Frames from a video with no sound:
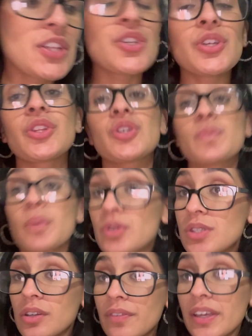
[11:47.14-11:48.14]
turn those post
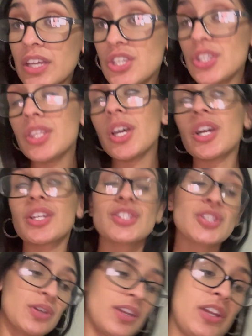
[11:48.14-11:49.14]
notifications on so
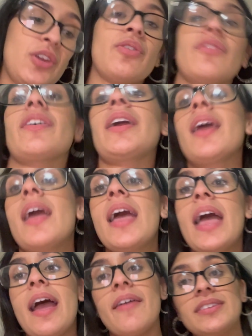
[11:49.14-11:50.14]
you can get notified
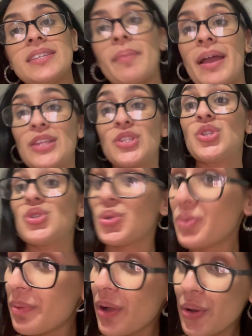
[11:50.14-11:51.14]
every time I do
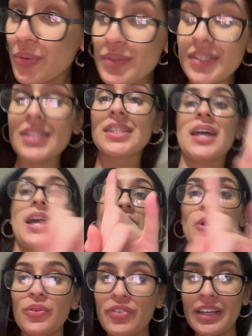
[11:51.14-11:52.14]
post a
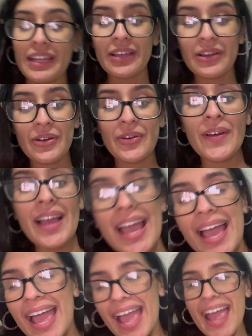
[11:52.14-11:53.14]
new video.
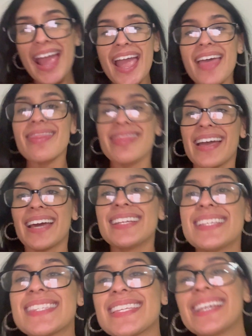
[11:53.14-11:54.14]
And that
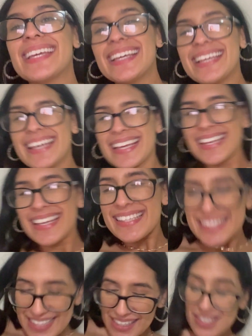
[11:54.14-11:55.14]
is it.
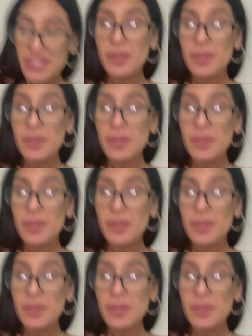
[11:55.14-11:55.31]
That is the